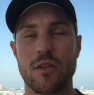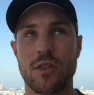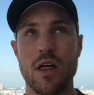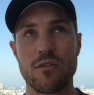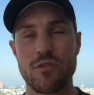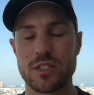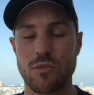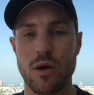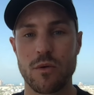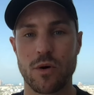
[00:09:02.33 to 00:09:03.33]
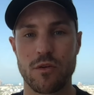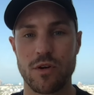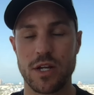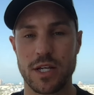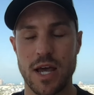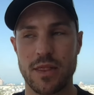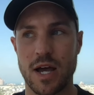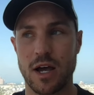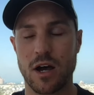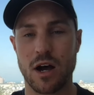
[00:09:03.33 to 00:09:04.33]
the other reason why we want to really get
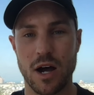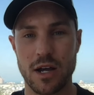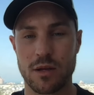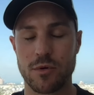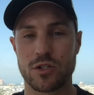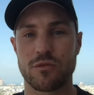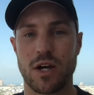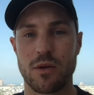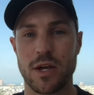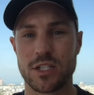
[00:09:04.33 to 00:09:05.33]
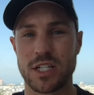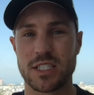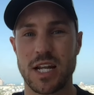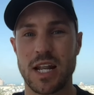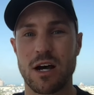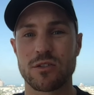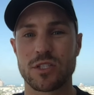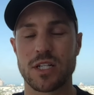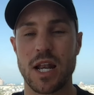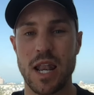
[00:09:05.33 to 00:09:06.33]
that higher commercial valuation is it allows
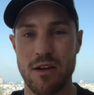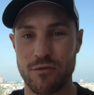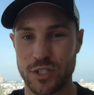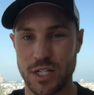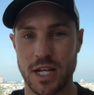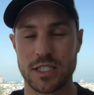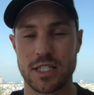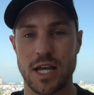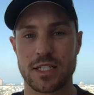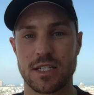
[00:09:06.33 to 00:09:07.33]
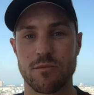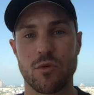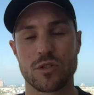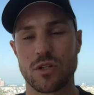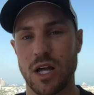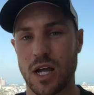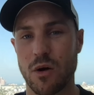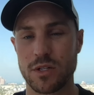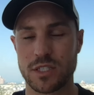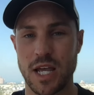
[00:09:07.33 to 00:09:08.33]
us to leverage against the asset more. So
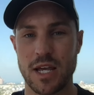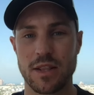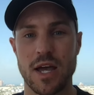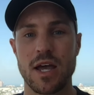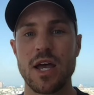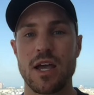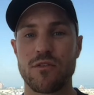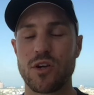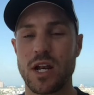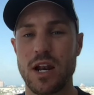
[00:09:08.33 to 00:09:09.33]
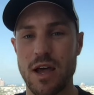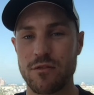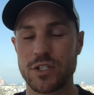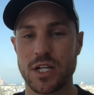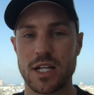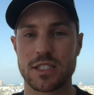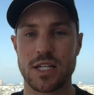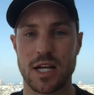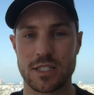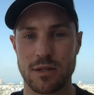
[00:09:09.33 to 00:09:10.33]
like I was saying there, if you can leverage against
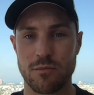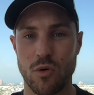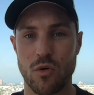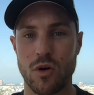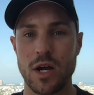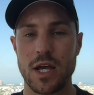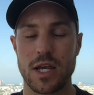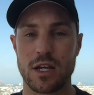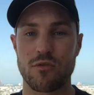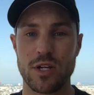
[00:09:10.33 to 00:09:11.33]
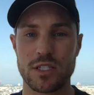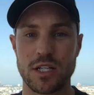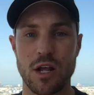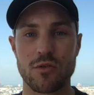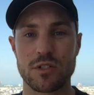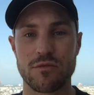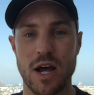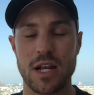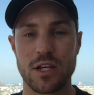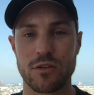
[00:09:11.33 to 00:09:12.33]
the asset more, increase the loan to
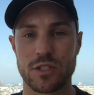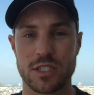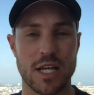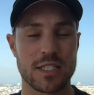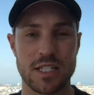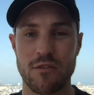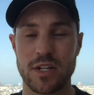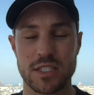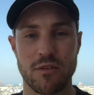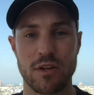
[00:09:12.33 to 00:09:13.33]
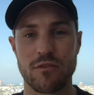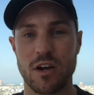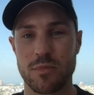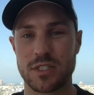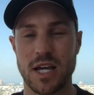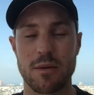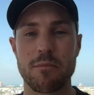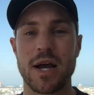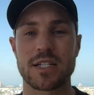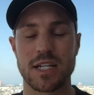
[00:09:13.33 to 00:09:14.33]
value to say 70-75%,
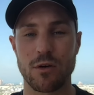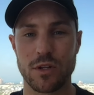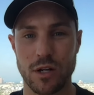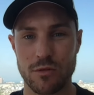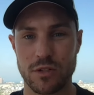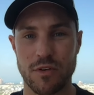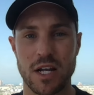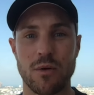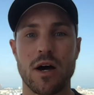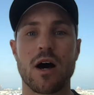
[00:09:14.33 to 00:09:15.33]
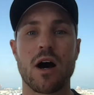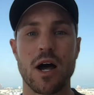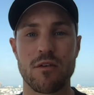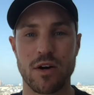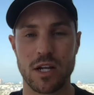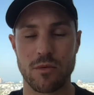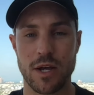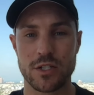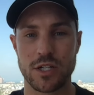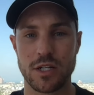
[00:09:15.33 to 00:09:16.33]
max out the loan to value at a higher
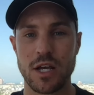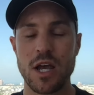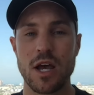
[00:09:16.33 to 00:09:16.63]
valuation,